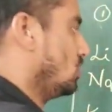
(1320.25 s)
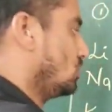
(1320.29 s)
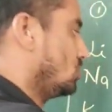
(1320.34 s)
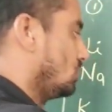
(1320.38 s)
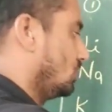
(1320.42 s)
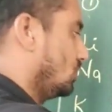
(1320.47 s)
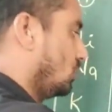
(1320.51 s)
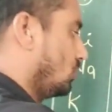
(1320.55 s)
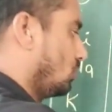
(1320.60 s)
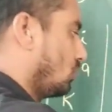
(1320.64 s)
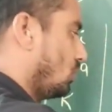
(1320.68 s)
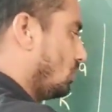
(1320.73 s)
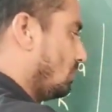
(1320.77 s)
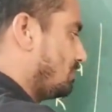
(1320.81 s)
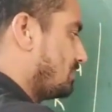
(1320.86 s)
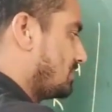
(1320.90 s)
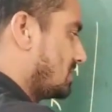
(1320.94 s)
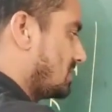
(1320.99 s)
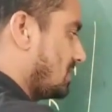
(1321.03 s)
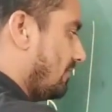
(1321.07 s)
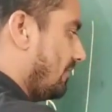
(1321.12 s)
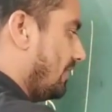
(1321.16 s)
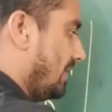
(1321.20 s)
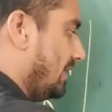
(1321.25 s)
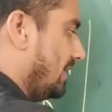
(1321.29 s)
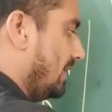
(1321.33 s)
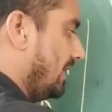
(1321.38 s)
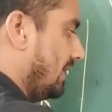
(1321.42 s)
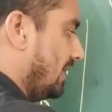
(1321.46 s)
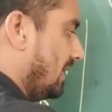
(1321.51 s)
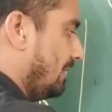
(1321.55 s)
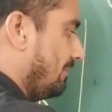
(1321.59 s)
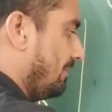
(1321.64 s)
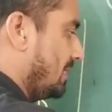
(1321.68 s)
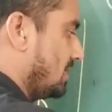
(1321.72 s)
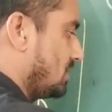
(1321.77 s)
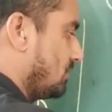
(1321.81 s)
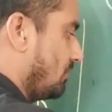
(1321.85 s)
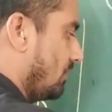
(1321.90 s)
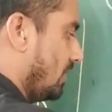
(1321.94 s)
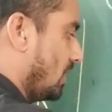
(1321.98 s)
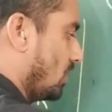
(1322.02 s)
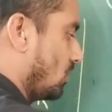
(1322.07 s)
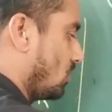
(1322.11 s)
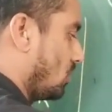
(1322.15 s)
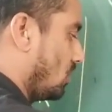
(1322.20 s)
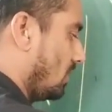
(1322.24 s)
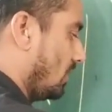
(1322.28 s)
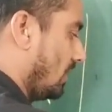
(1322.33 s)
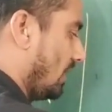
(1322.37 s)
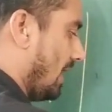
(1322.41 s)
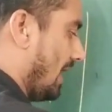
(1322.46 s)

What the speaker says: So the group 17 elements we are called